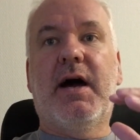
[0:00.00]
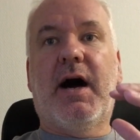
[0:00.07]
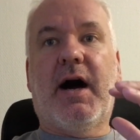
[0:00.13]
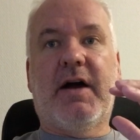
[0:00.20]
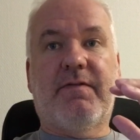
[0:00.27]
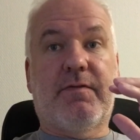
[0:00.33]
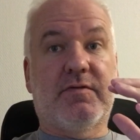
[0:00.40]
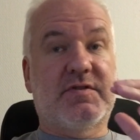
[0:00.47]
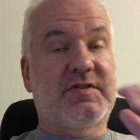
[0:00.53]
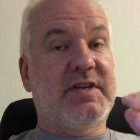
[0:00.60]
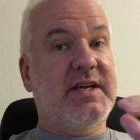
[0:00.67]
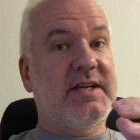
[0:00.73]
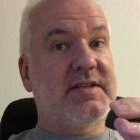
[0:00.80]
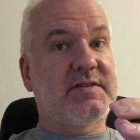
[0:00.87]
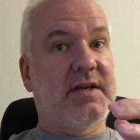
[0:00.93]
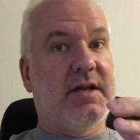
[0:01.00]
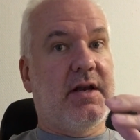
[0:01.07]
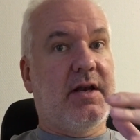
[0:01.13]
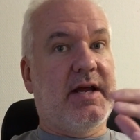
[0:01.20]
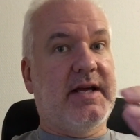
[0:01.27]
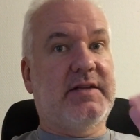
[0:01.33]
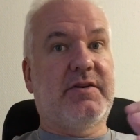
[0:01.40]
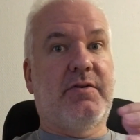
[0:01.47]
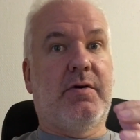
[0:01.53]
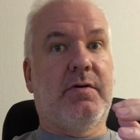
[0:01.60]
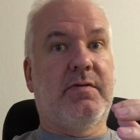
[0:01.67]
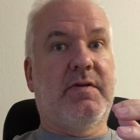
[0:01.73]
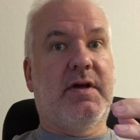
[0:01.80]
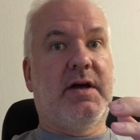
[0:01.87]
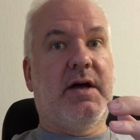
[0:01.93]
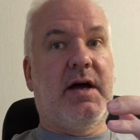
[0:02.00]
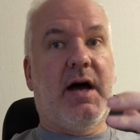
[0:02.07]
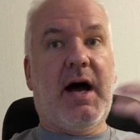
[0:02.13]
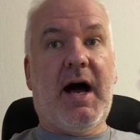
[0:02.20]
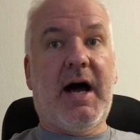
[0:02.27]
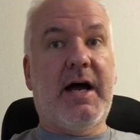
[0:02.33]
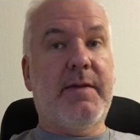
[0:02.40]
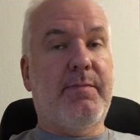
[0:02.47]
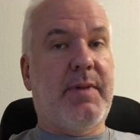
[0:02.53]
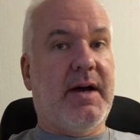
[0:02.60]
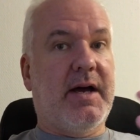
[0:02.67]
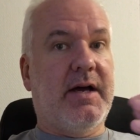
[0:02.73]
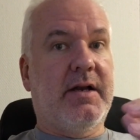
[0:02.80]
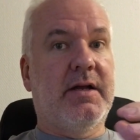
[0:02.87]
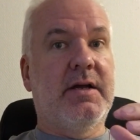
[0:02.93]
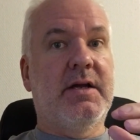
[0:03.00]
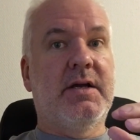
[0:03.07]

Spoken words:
iPhone 6 and later on the iPad.